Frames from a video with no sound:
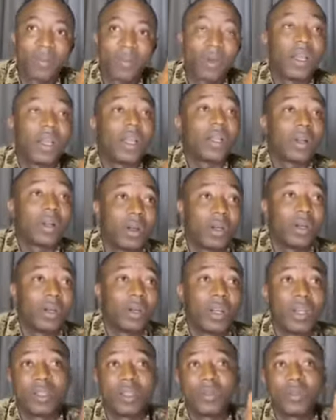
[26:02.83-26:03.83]
Call a
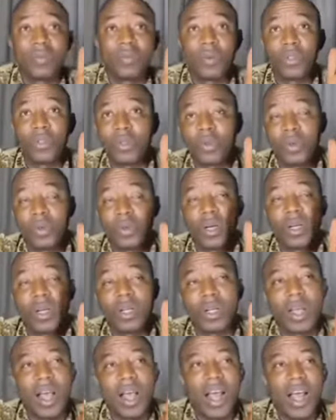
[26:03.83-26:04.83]
relative for
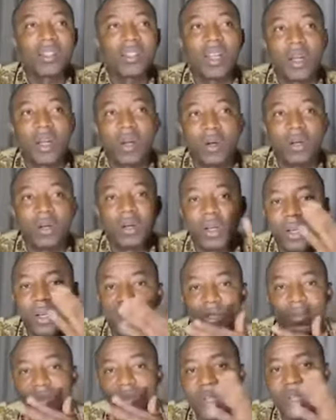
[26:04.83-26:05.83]
Sowore. Hashtag call a
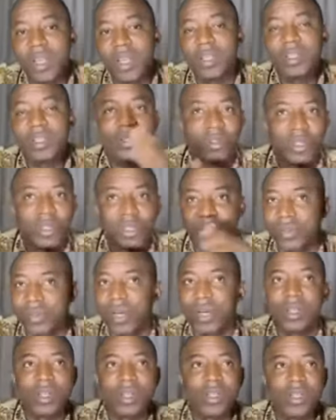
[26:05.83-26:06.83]
relative. Let's
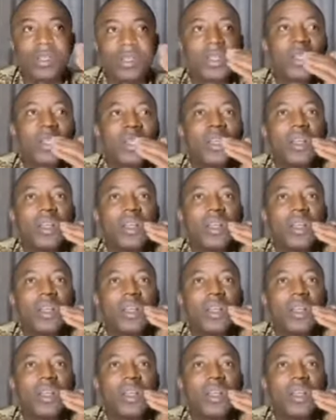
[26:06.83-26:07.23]
trend it.